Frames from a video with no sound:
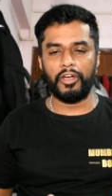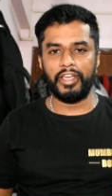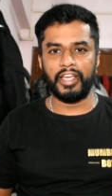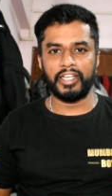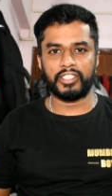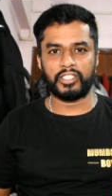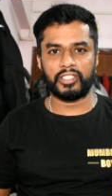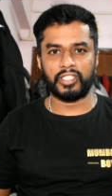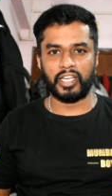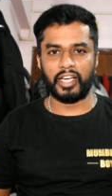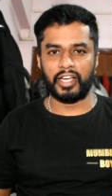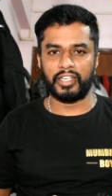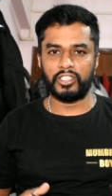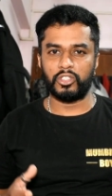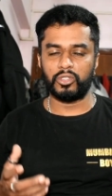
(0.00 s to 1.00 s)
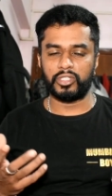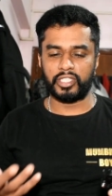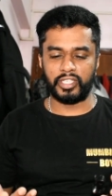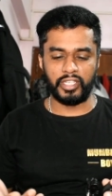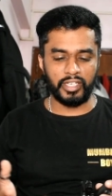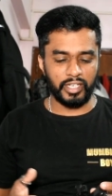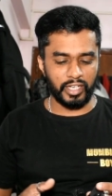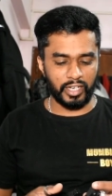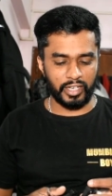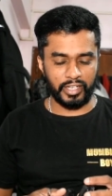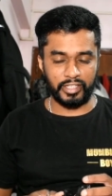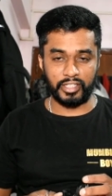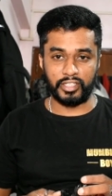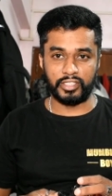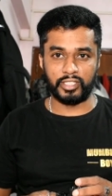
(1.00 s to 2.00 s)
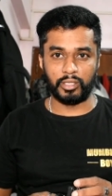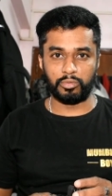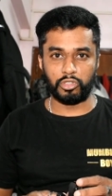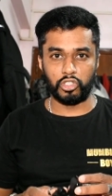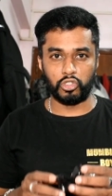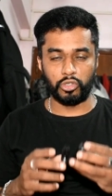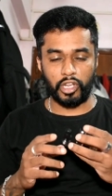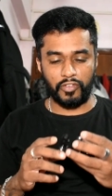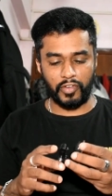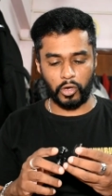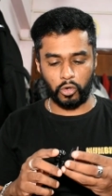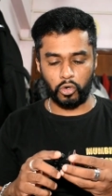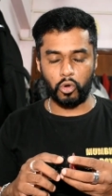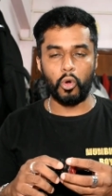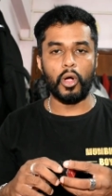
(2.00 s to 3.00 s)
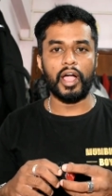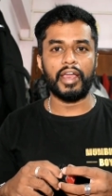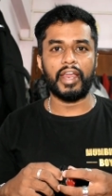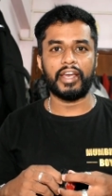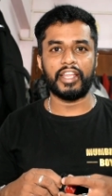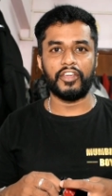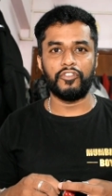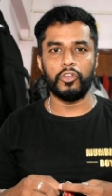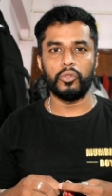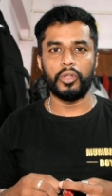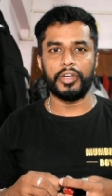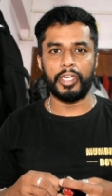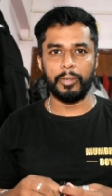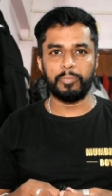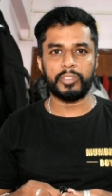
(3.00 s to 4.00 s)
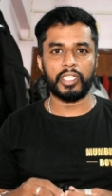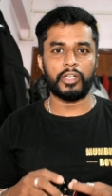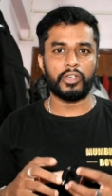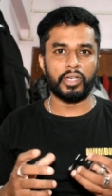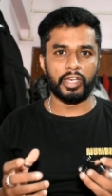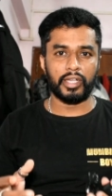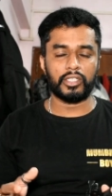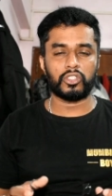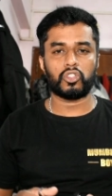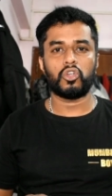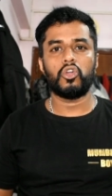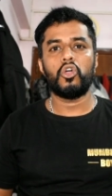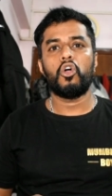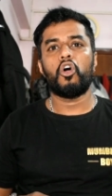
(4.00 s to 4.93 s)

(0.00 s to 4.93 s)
Yes, as you've seen in the description, today we're going to go ahead and give you the tips and tricks